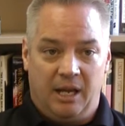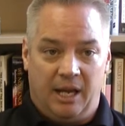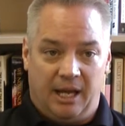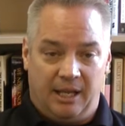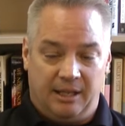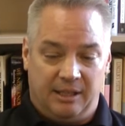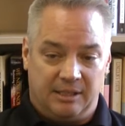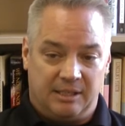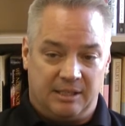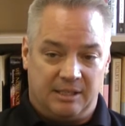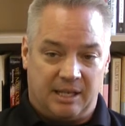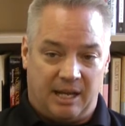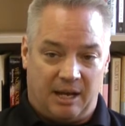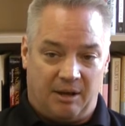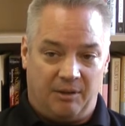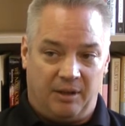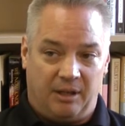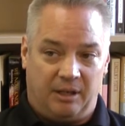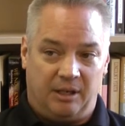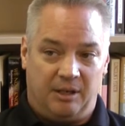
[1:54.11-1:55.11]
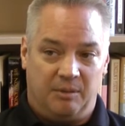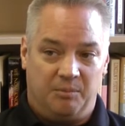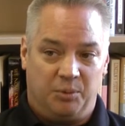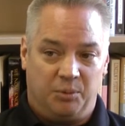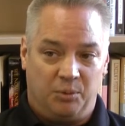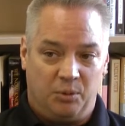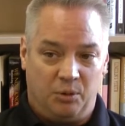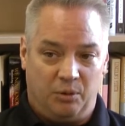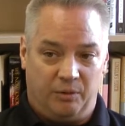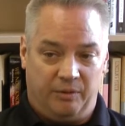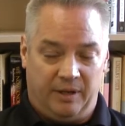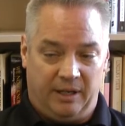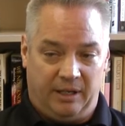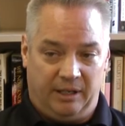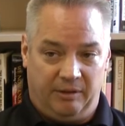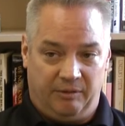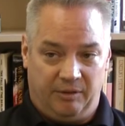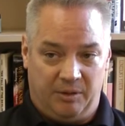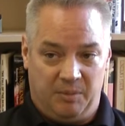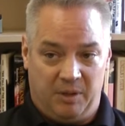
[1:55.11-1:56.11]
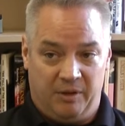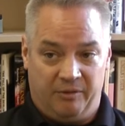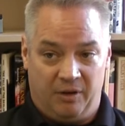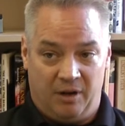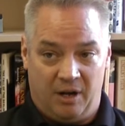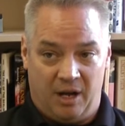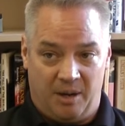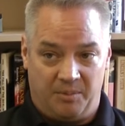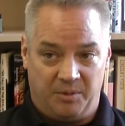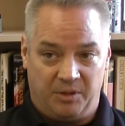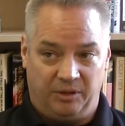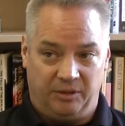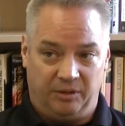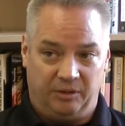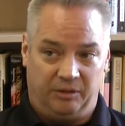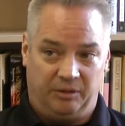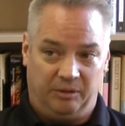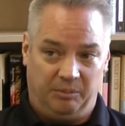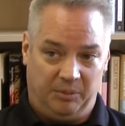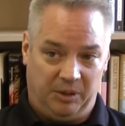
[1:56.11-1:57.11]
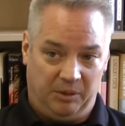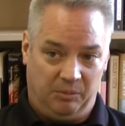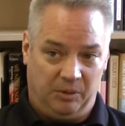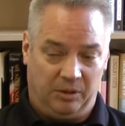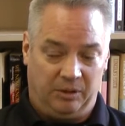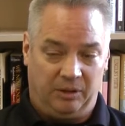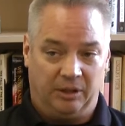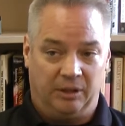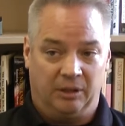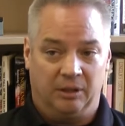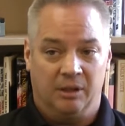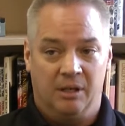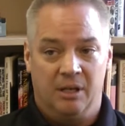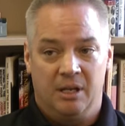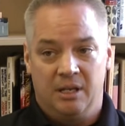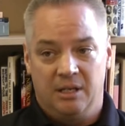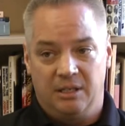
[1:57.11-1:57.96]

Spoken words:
And this is how they can improve. And I give them different options to meet with their